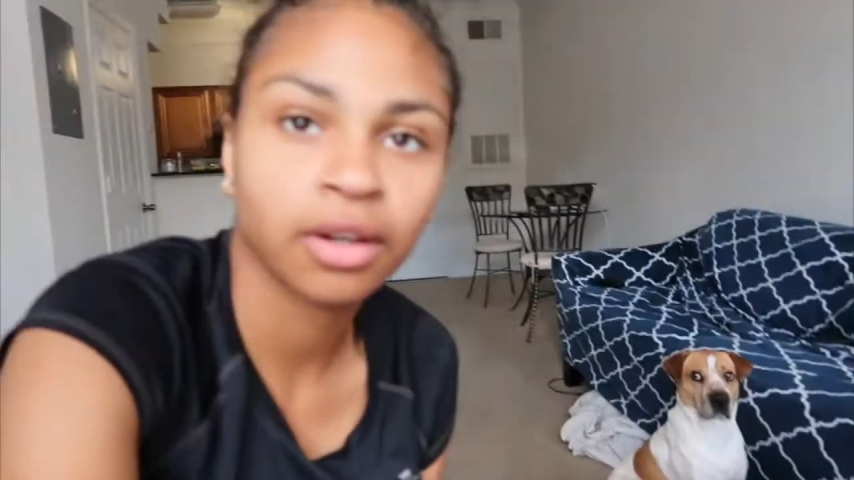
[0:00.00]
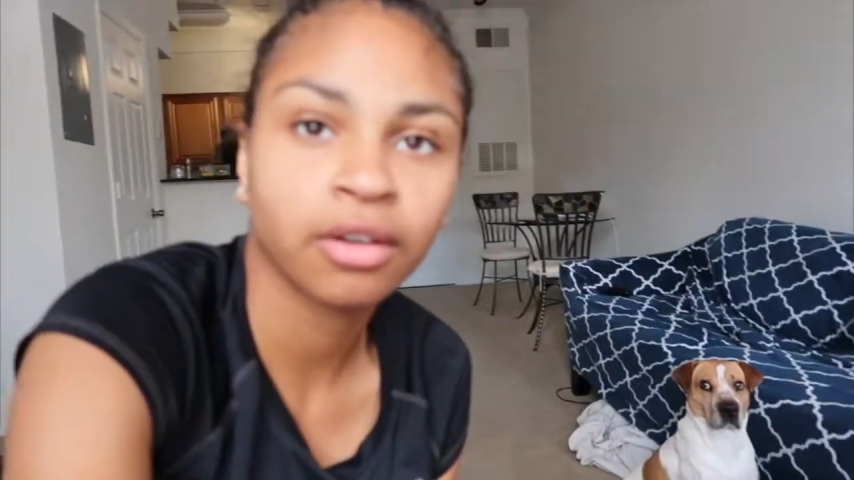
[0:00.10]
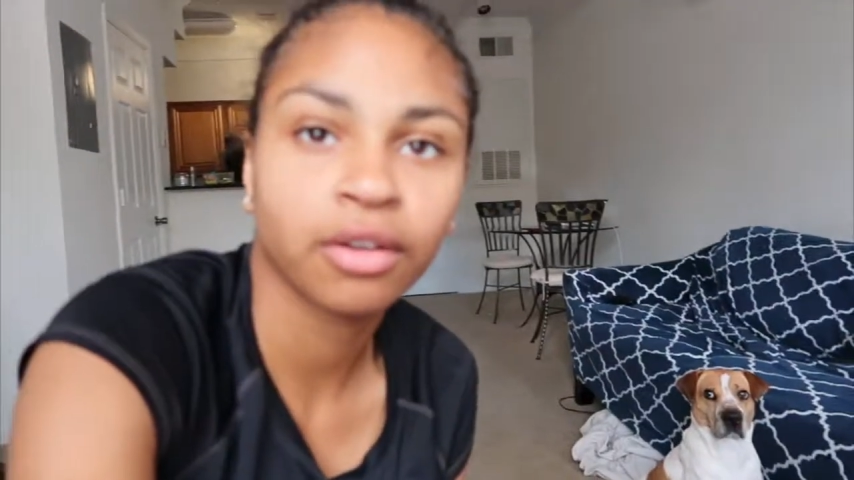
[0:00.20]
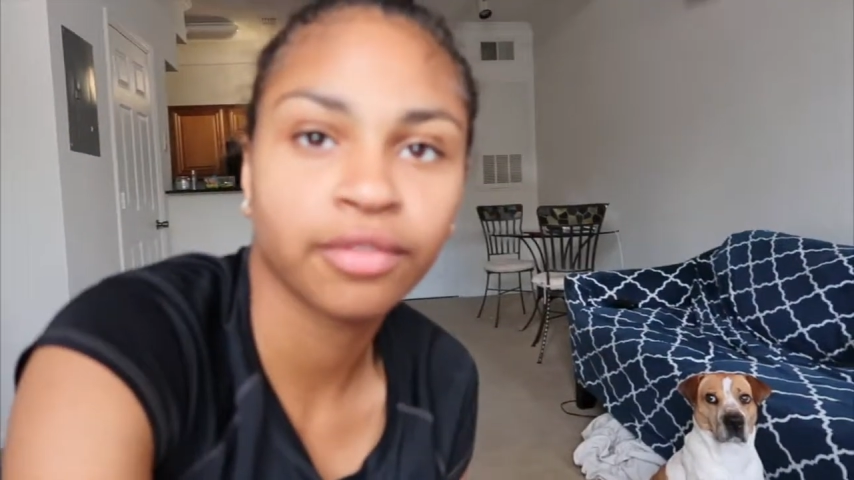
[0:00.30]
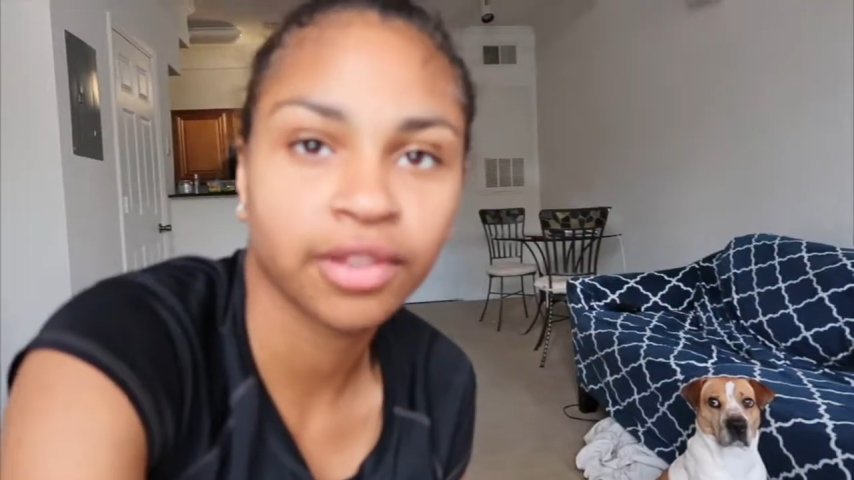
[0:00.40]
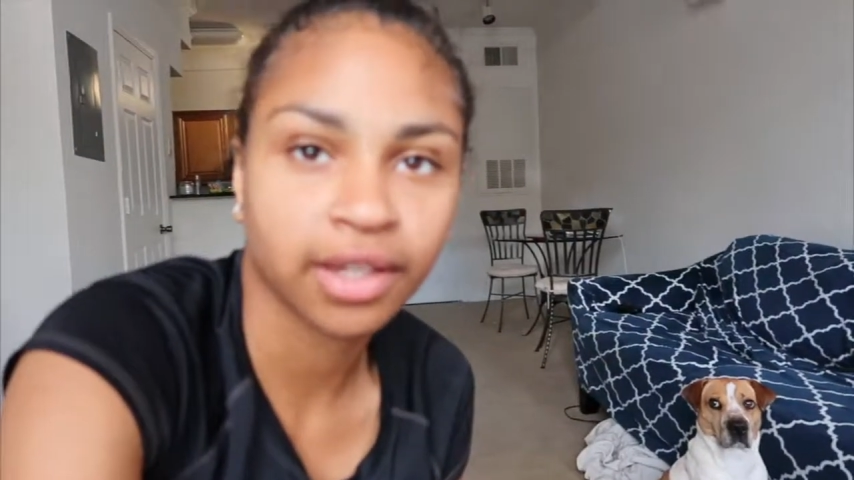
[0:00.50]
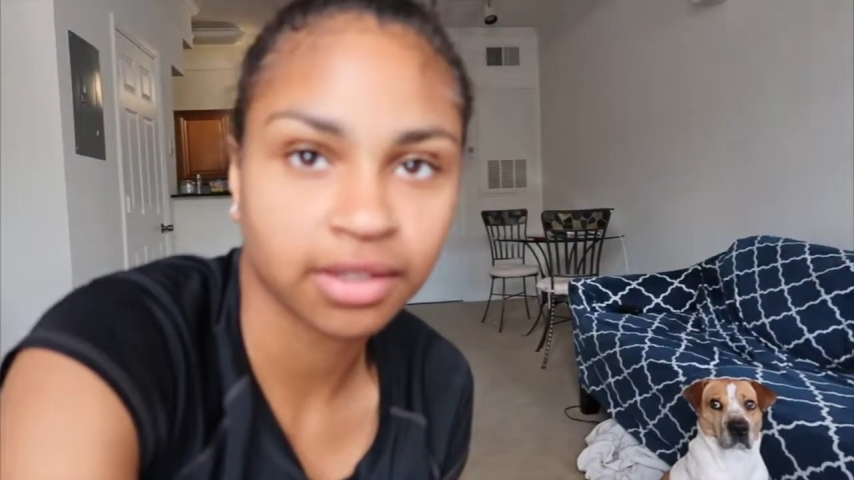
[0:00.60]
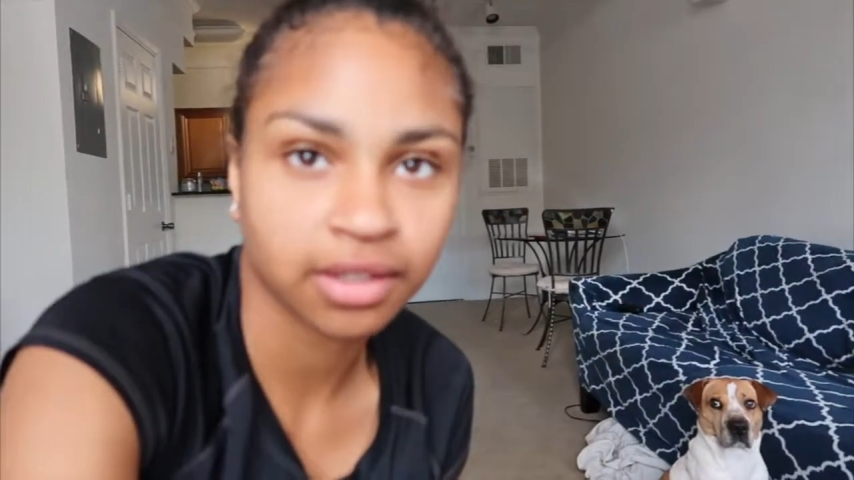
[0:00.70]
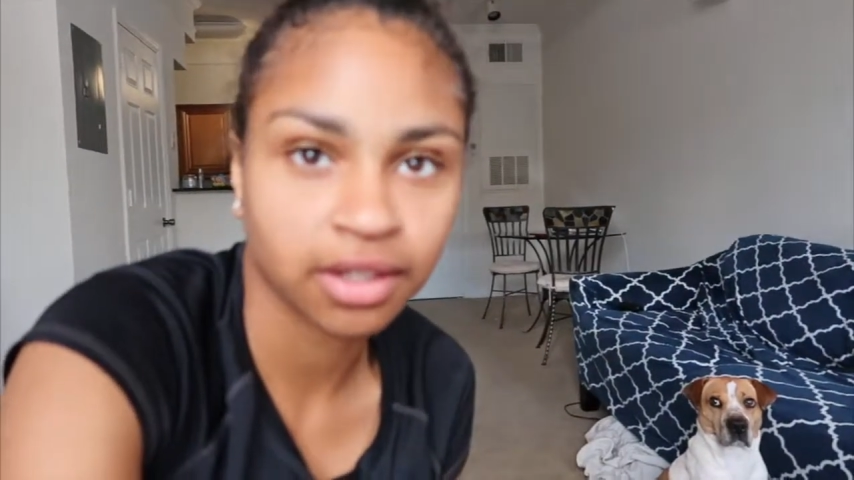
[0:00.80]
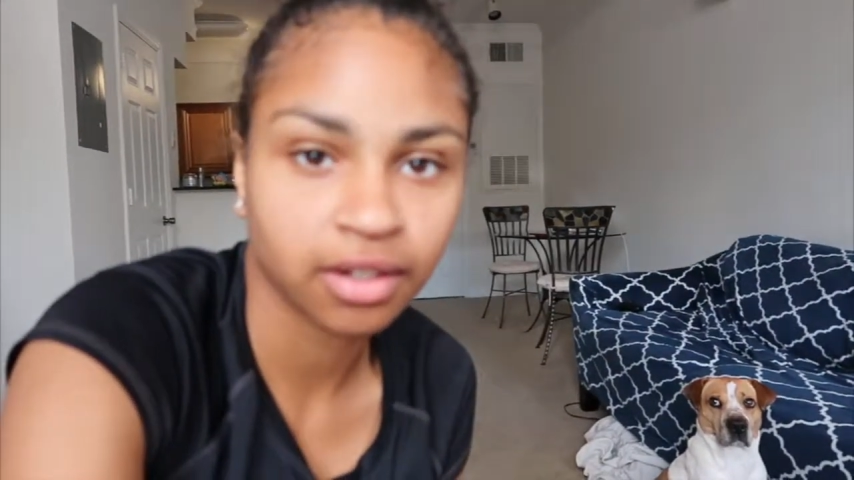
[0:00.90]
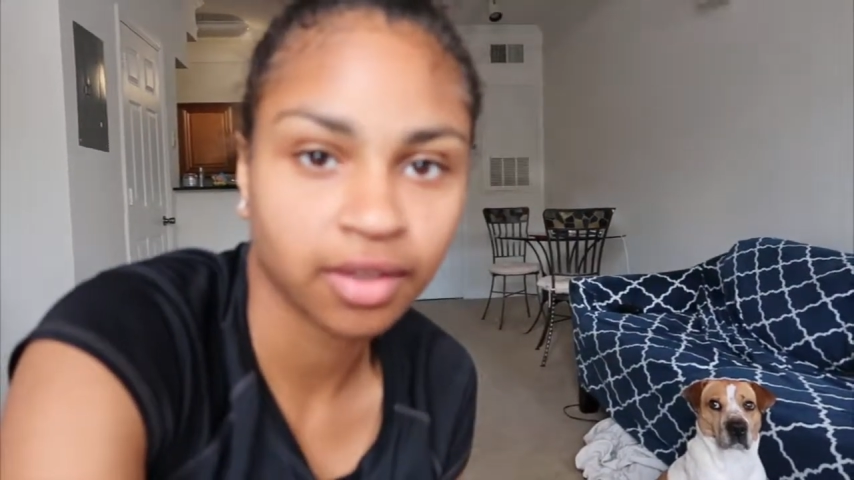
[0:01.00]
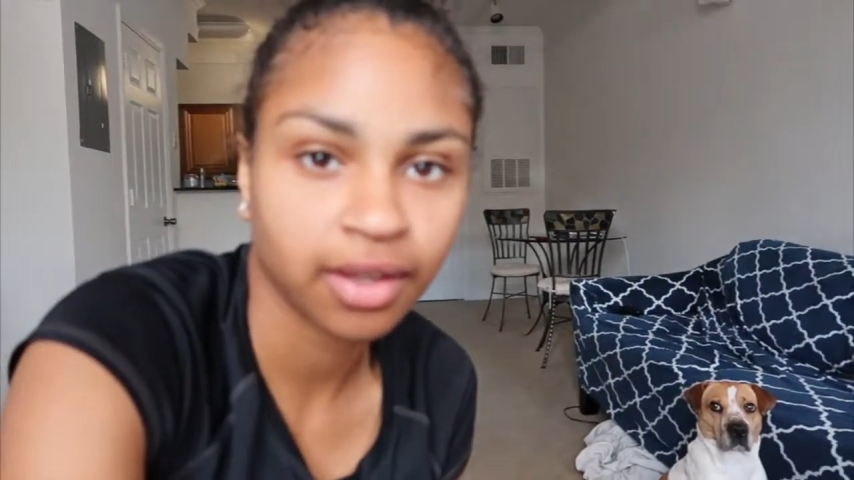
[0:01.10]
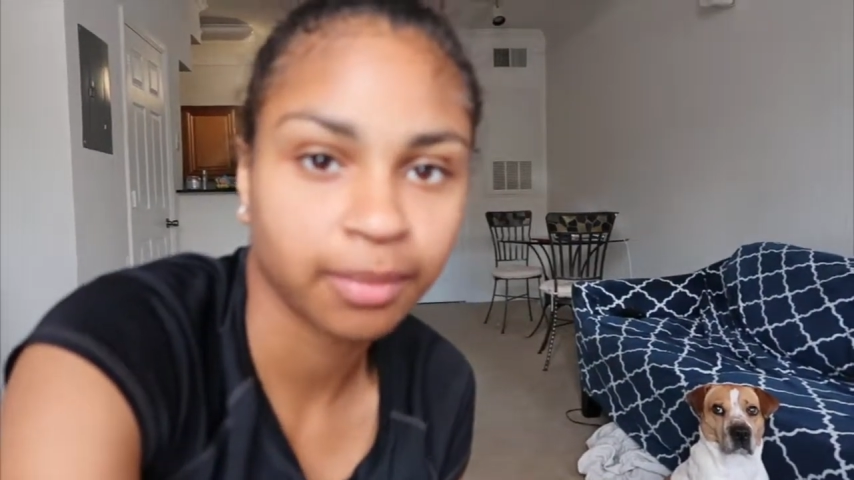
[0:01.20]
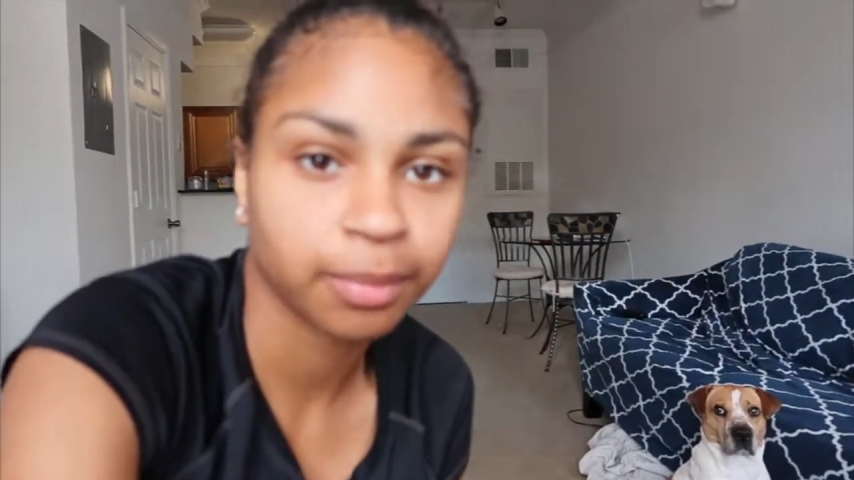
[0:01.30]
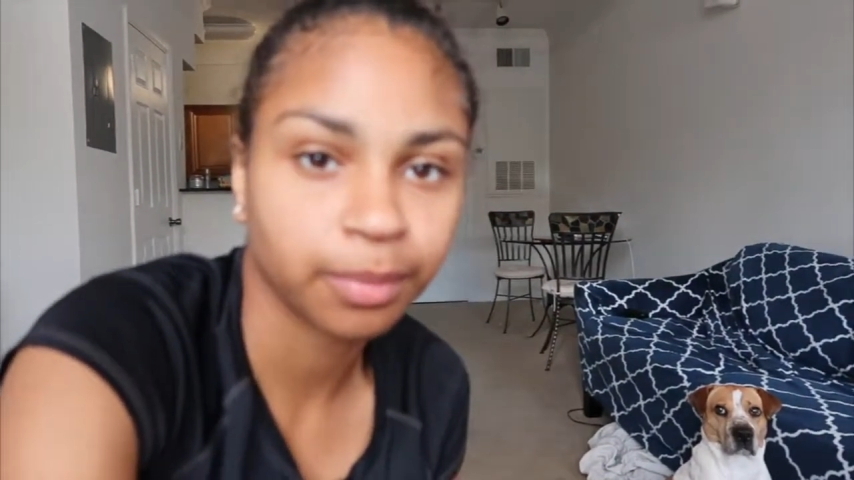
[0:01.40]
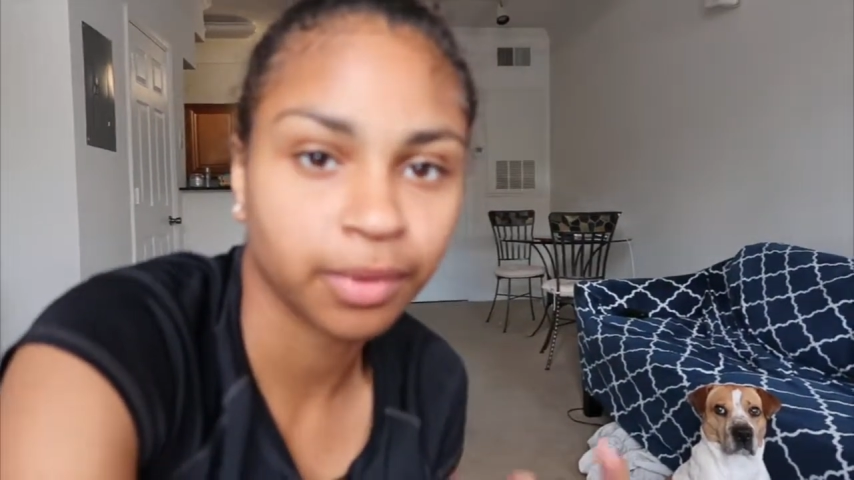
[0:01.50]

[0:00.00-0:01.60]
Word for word: I don't know if you guys can hear that,